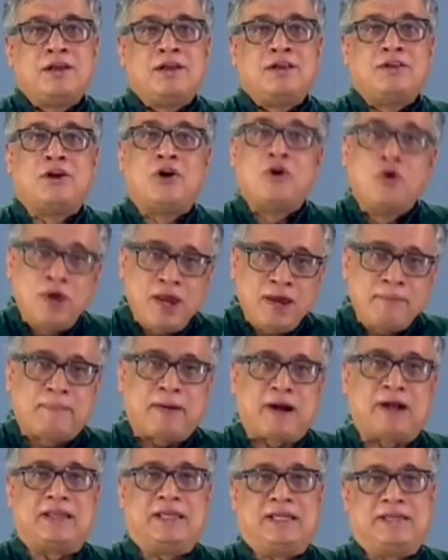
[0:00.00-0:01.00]
The ruling
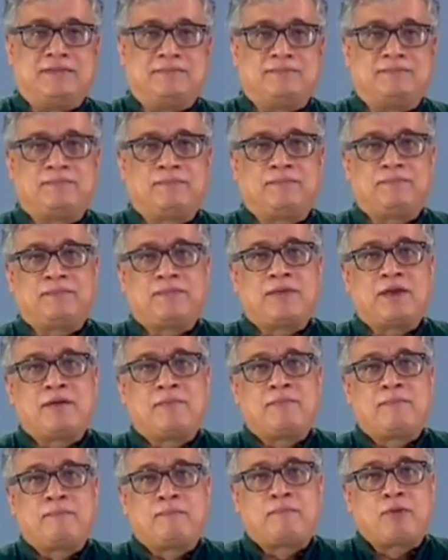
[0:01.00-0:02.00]
party
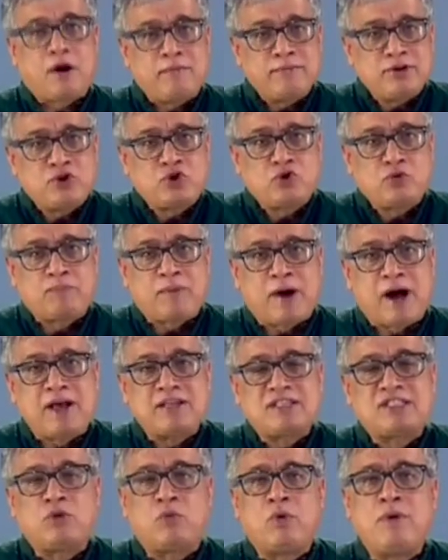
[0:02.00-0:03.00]
promised to
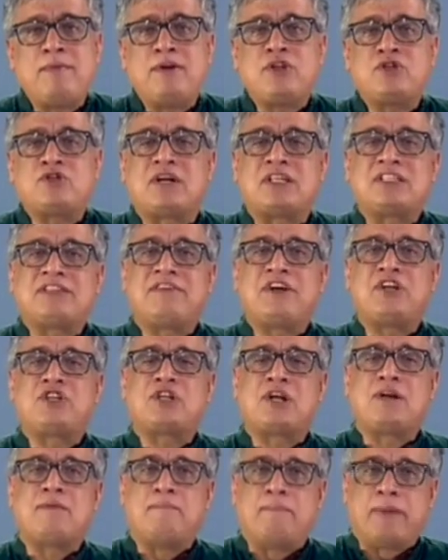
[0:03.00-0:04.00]
pass the Women's
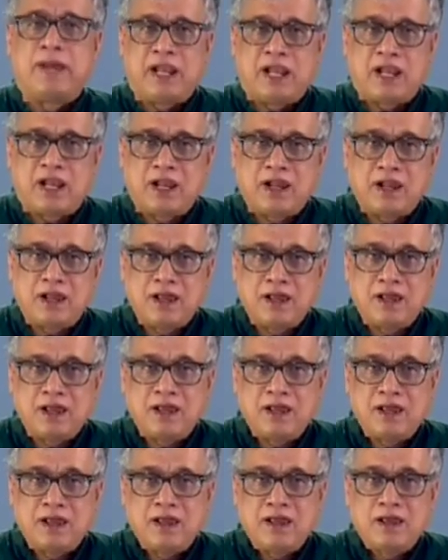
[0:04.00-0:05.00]
Reservation Bill
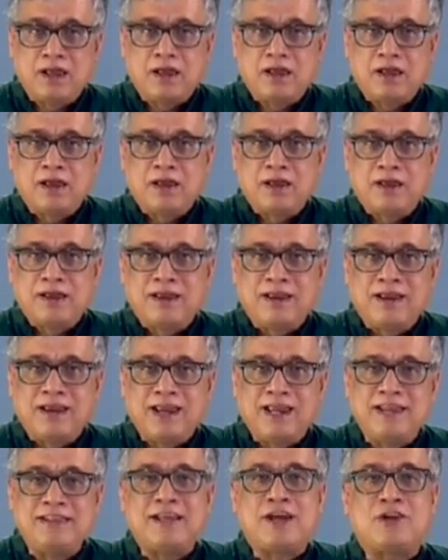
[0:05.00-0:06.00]

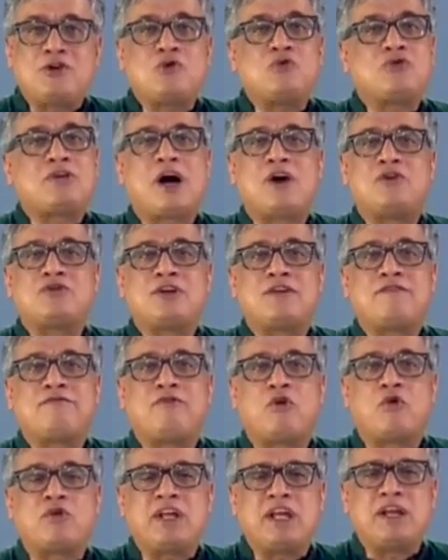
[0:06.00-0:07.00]
in their
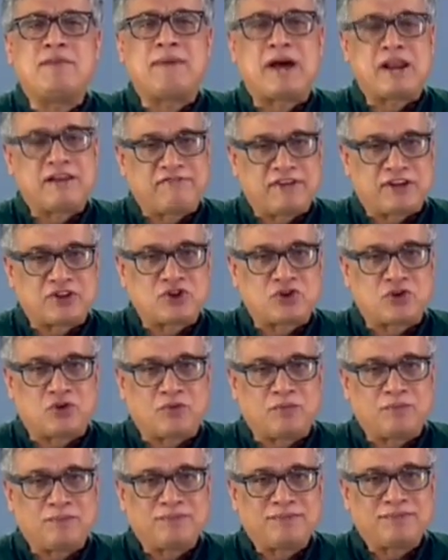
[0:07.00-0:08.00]
2014 manifesto.
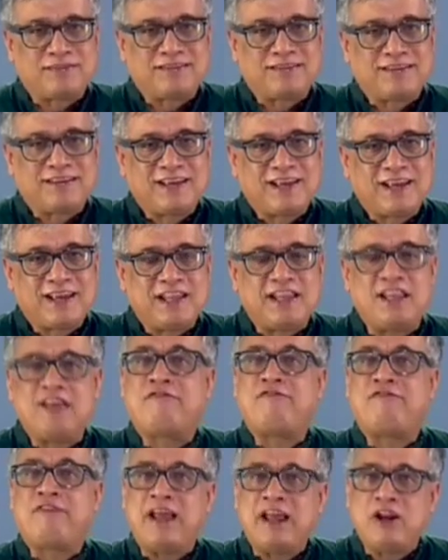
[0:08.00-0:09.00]
They
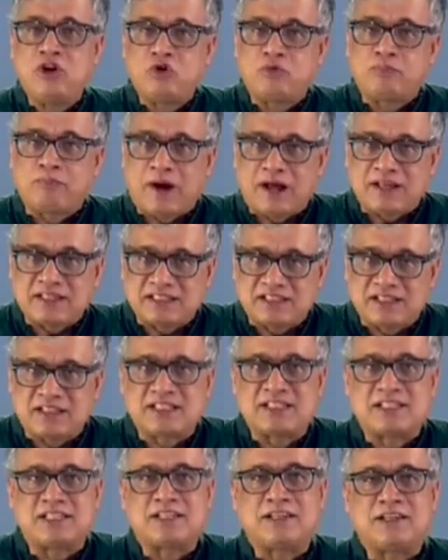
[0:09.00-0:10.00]
failed to pass
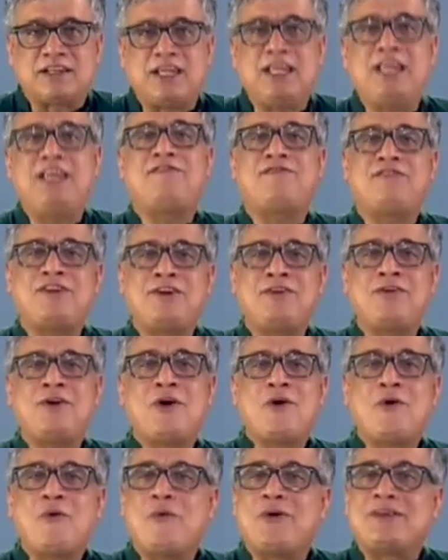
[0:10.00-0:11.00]
this, even
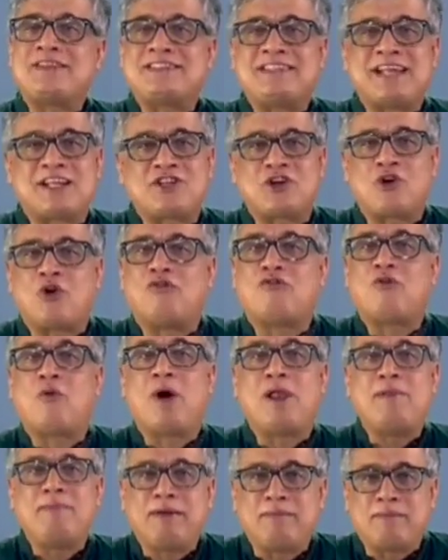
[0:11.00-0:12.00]
with such an
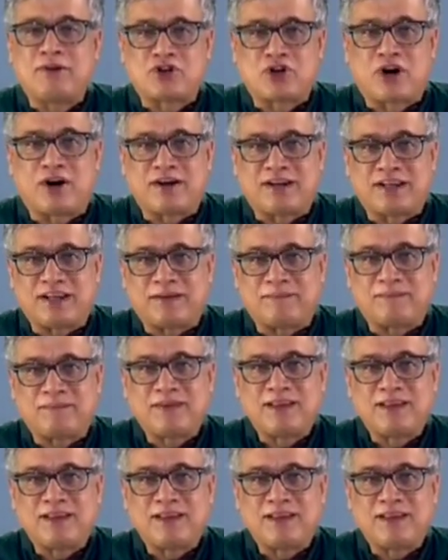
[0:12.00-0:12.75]
overwhelming majority.